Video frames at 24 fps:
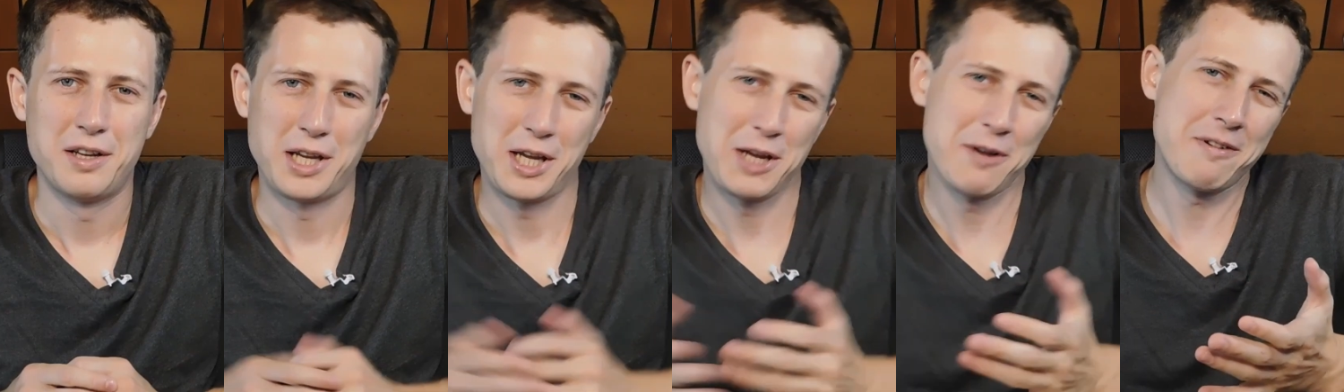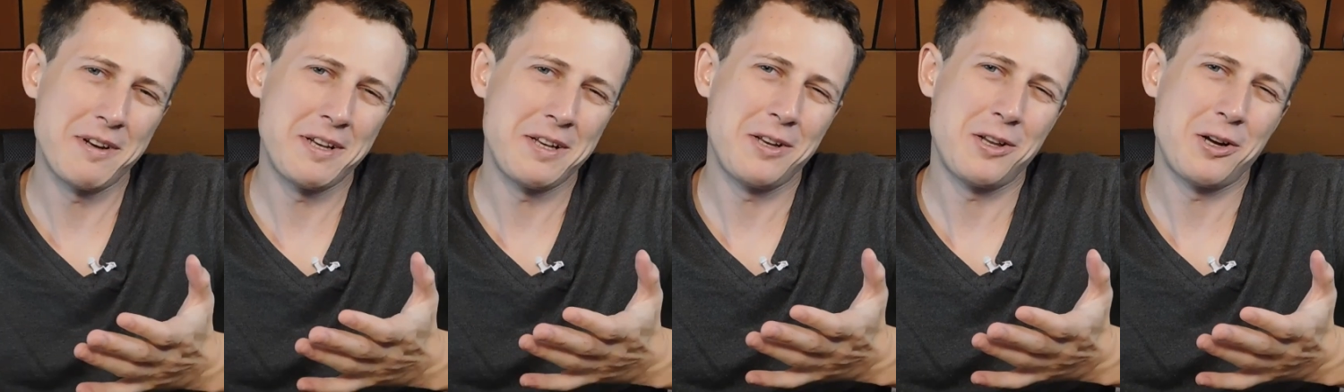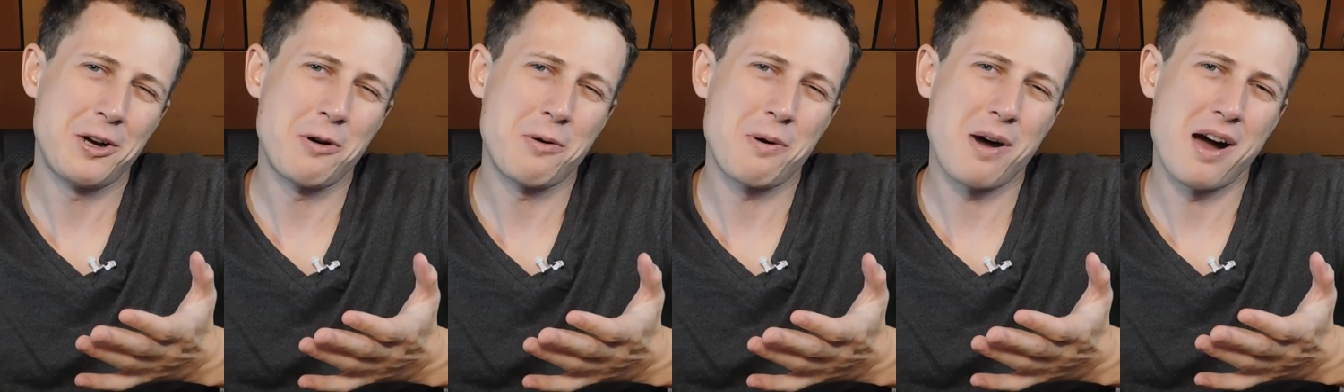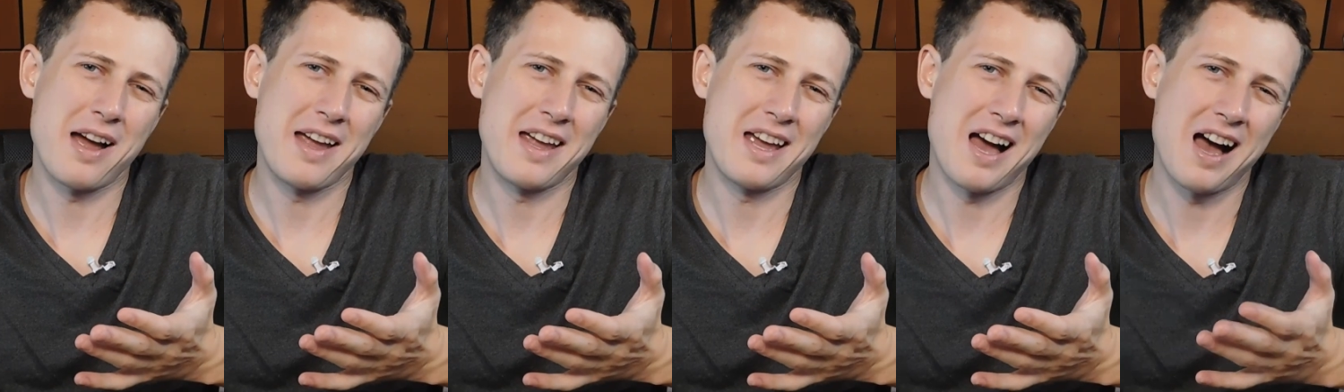Even
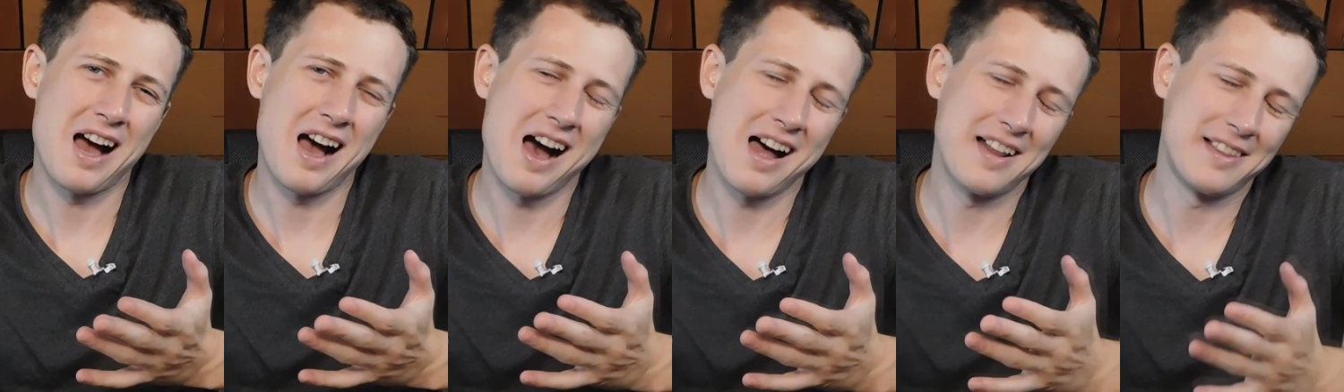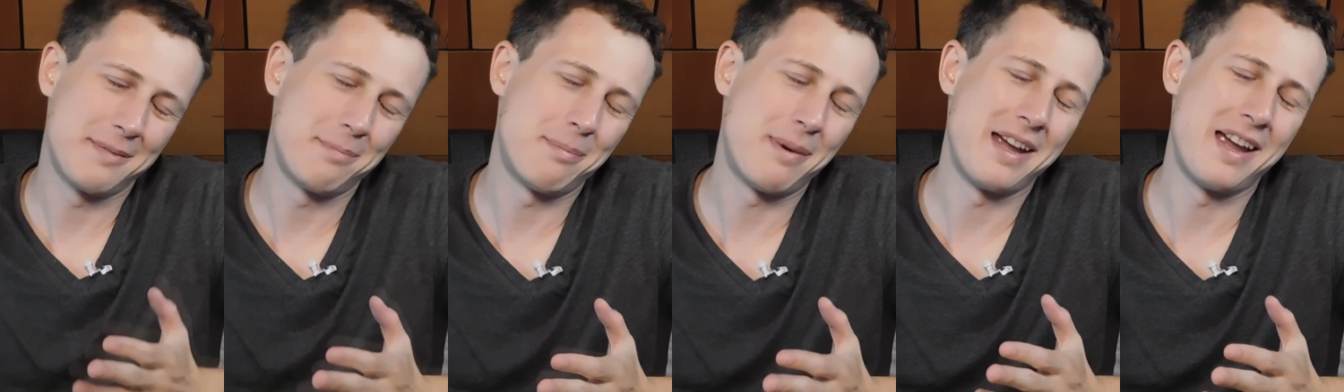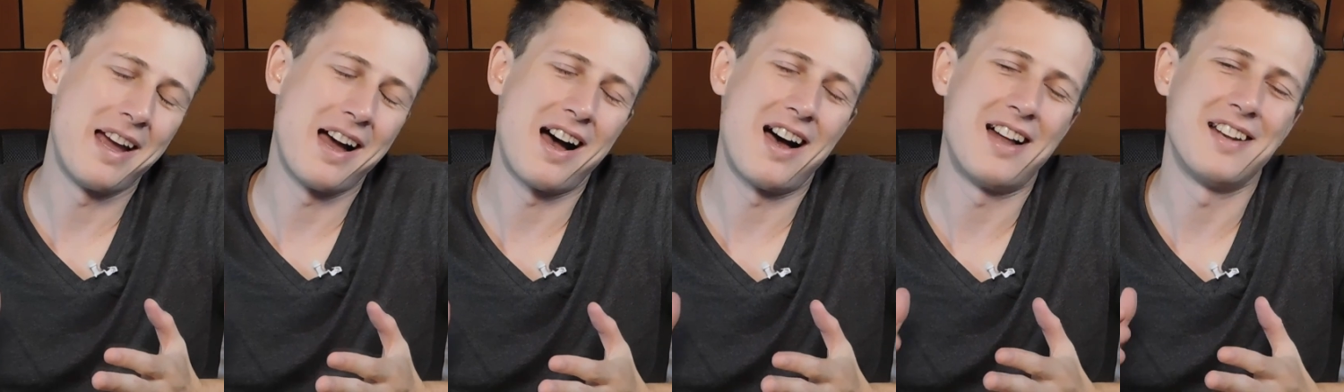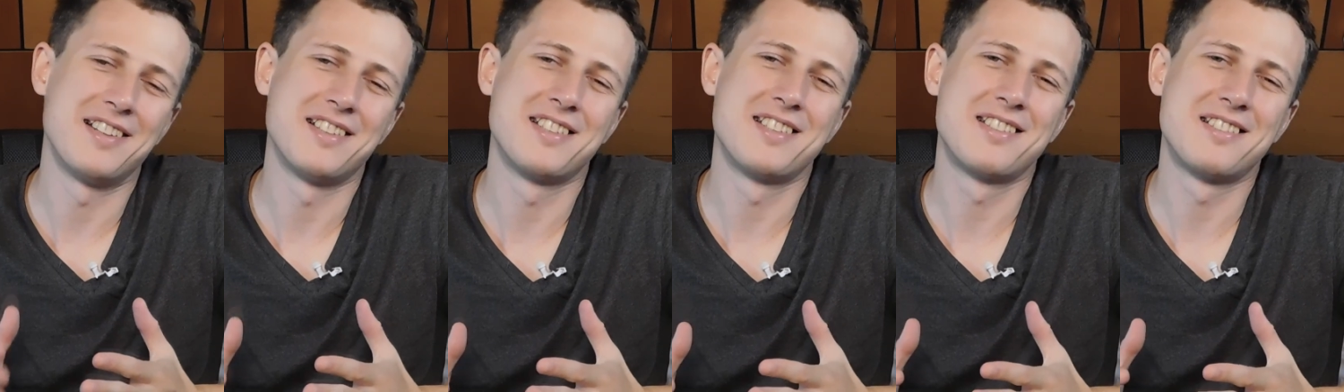though I had my
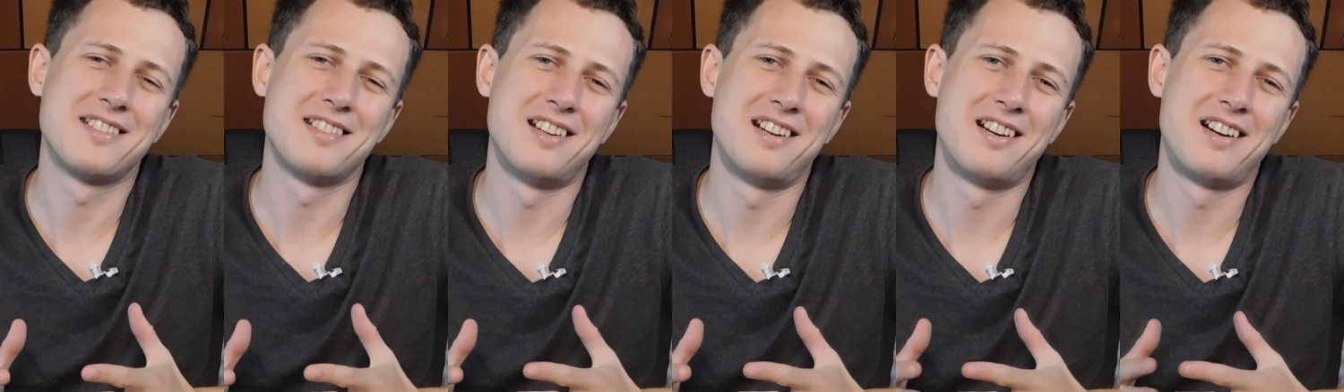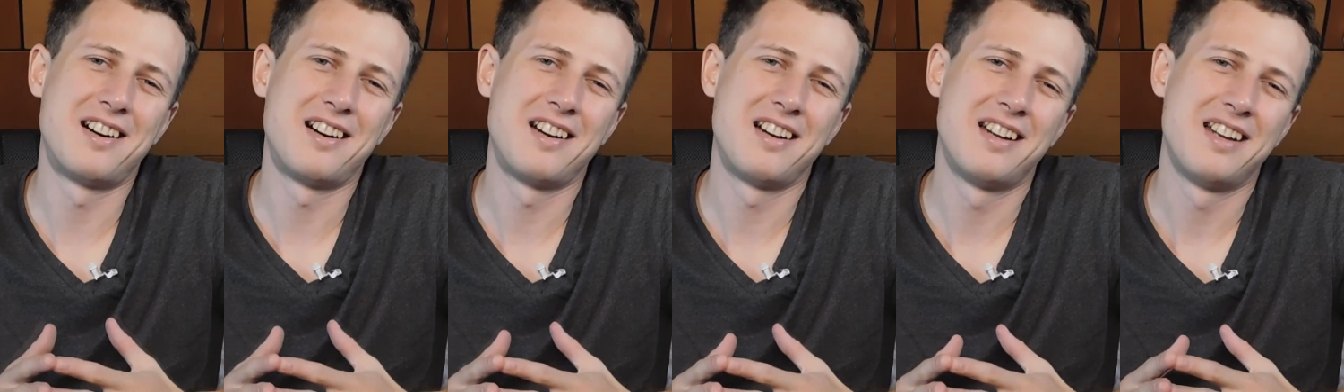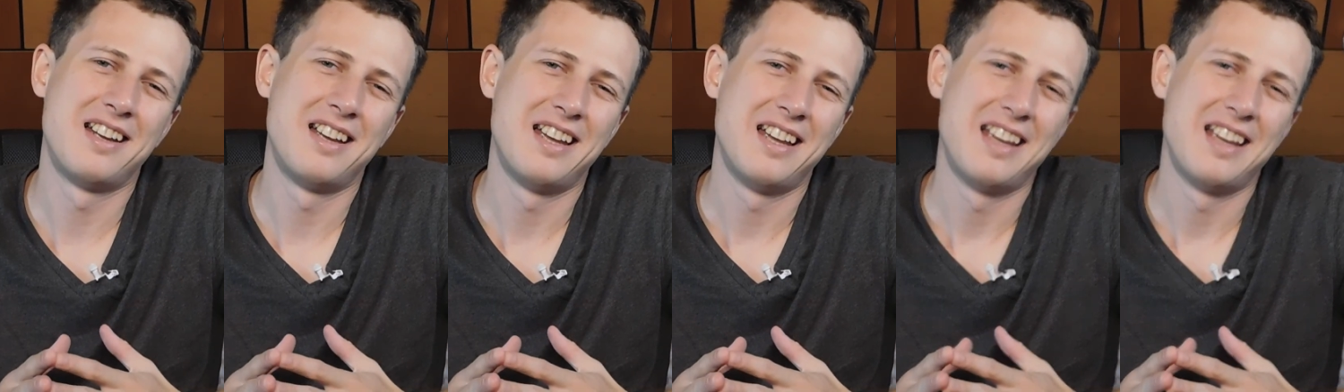answer,